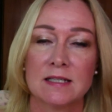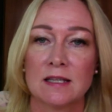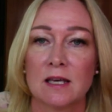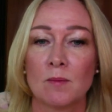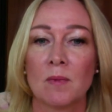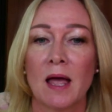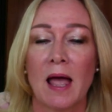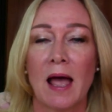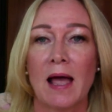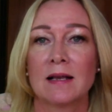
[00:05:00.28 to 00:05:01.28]
to them,
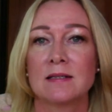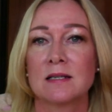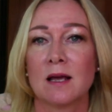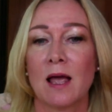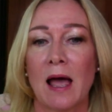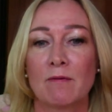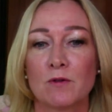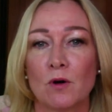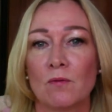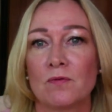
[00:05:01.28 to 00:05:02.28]
and have
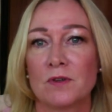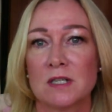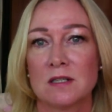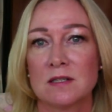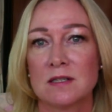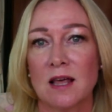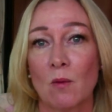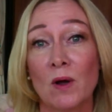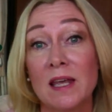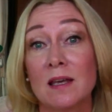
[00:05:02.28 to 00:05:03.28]
confidence that
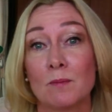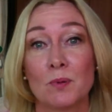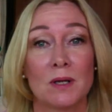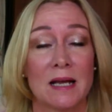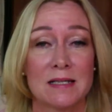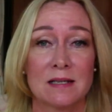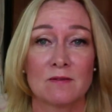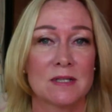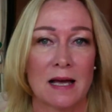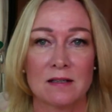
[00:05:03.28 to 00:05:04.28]
we can pull
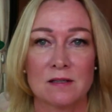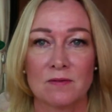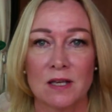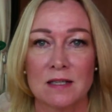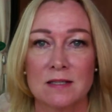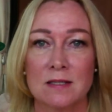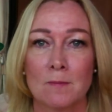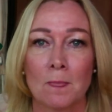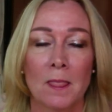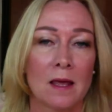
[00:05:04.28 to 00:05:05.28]
ourselves out of this,
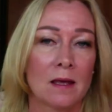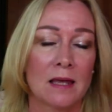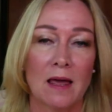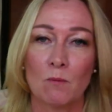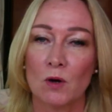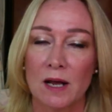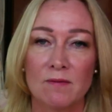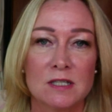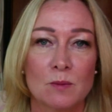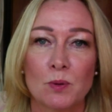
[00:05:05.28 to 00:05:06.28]
get whatever
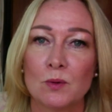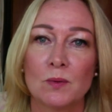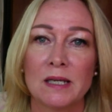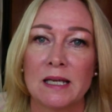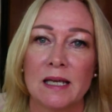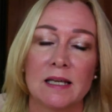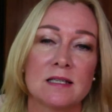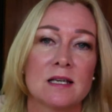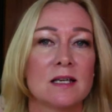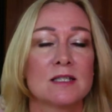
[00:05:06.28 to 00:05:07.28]
support we need
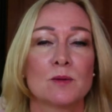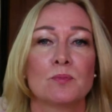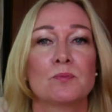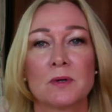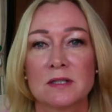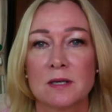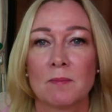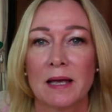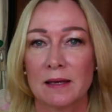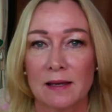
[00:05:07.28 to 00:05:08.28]
to
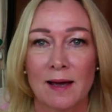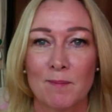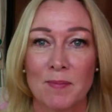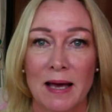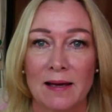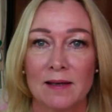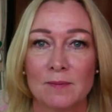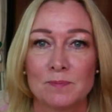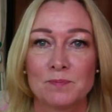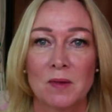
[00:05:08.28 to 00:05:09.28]
make a comeback.
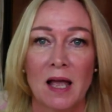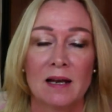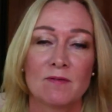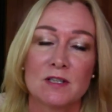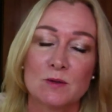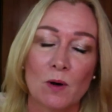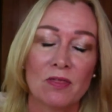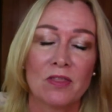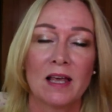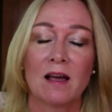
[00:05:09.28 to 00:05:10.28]
And if there's one
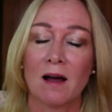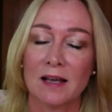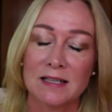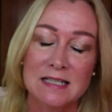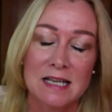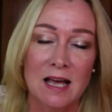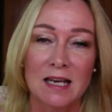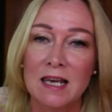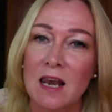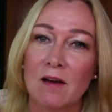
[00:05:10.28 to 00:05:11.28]
thing I could
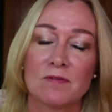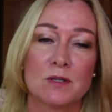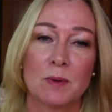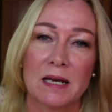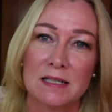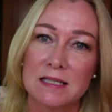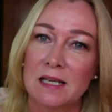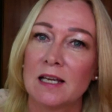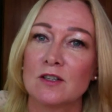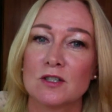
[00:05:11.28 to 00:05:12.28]
love to be able to
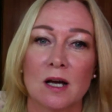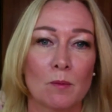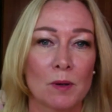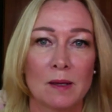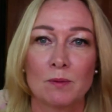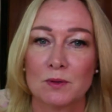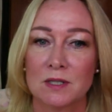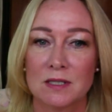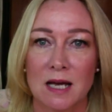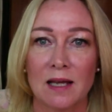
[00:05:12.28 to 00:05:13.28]
teach young people
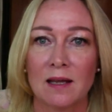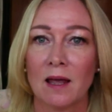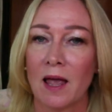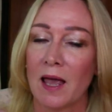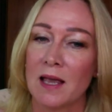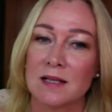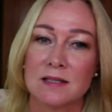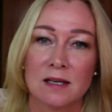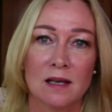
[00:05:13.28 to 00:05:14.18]
today, it's